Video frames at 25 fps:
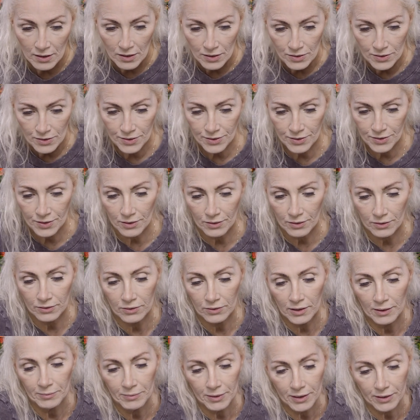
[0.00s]
So
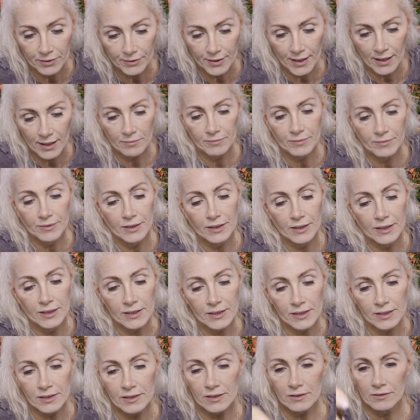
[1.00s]
I'm going to grab
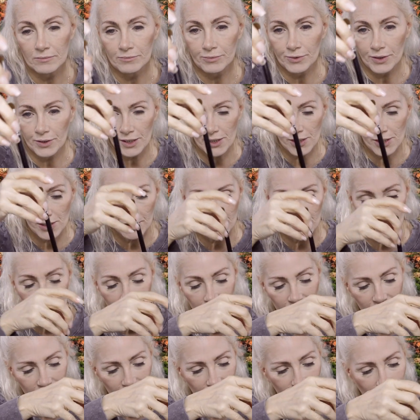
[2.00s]
this brush. This
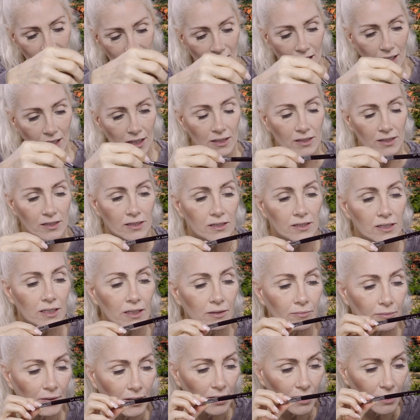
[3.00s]
is a
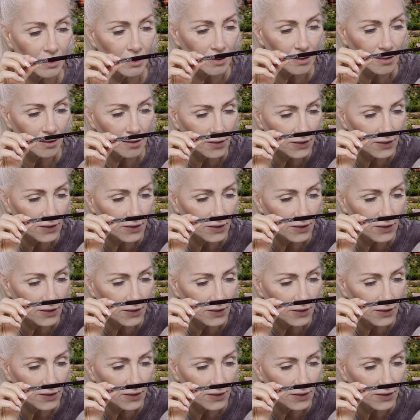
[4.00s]
Sigma